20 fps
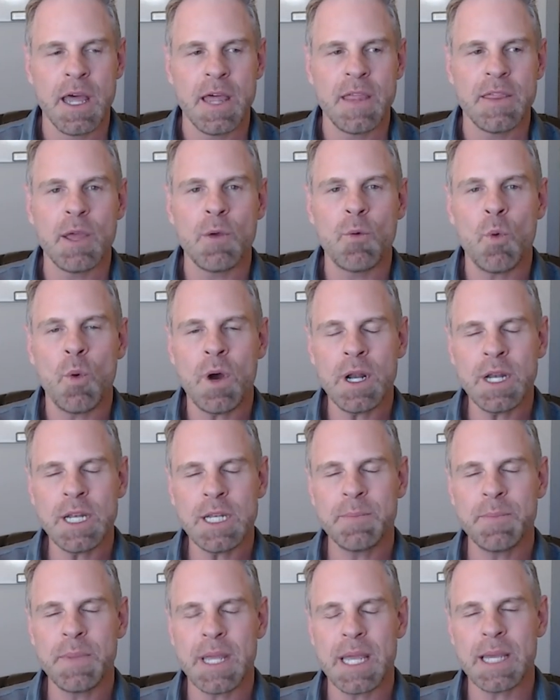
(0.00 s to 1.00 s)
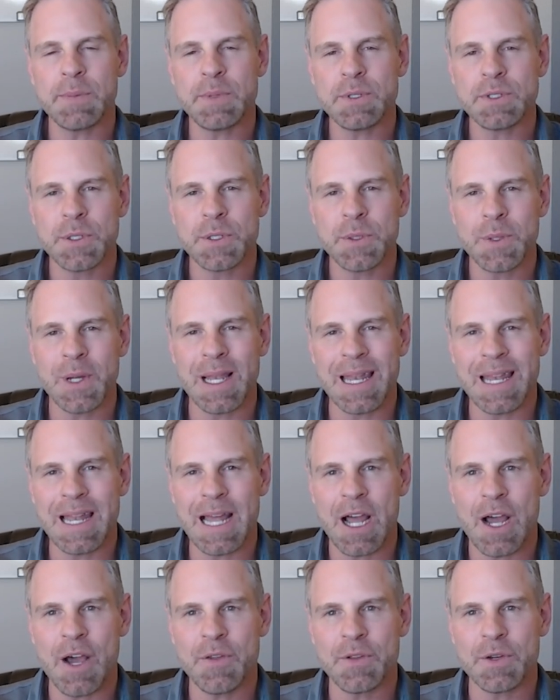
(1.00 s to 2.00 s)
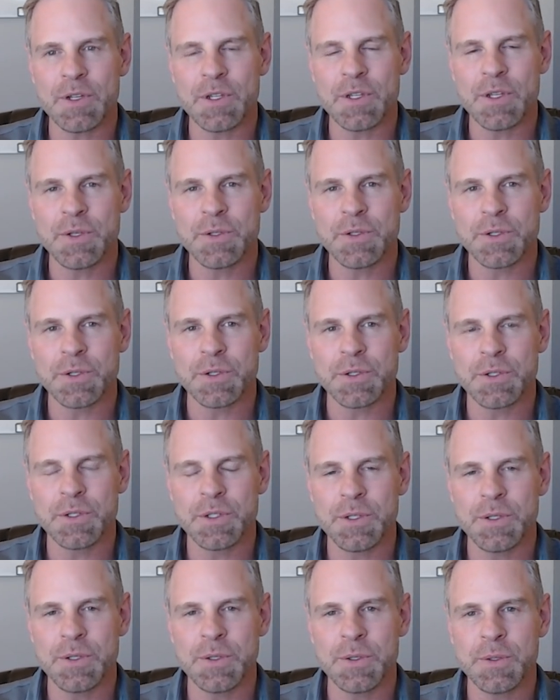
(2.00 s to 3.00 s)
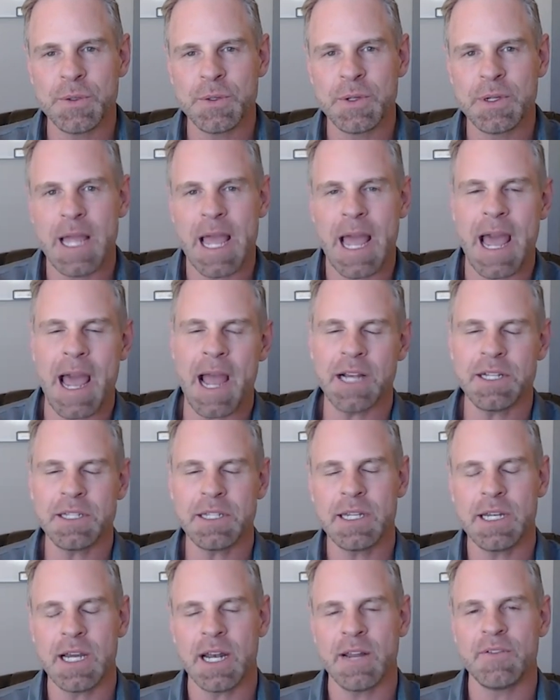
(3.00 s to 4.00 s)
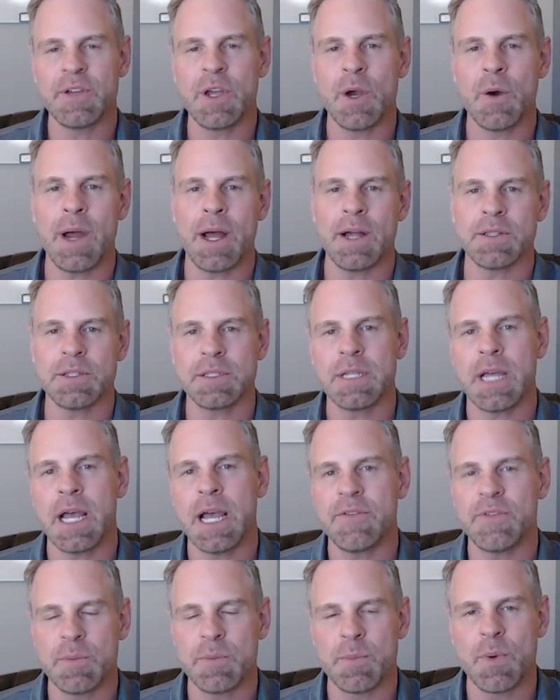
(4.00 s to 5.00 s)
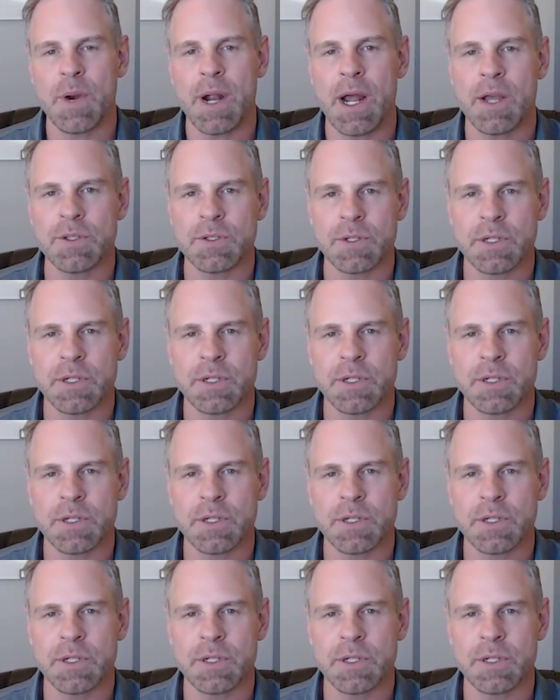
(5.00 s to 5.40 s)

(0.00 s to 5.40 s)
they wanted to be able to allow their users to actually kind of go outside of the browser.